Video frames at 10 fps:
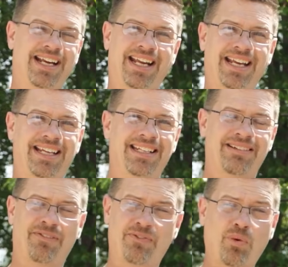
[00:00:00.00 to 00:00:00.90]
And
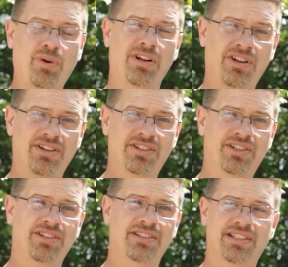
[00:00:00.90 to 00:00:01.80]
for a long
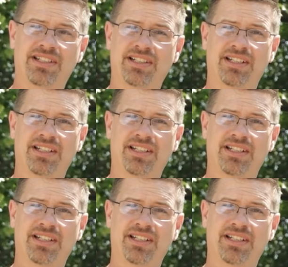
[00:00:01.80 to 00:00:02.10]
cook,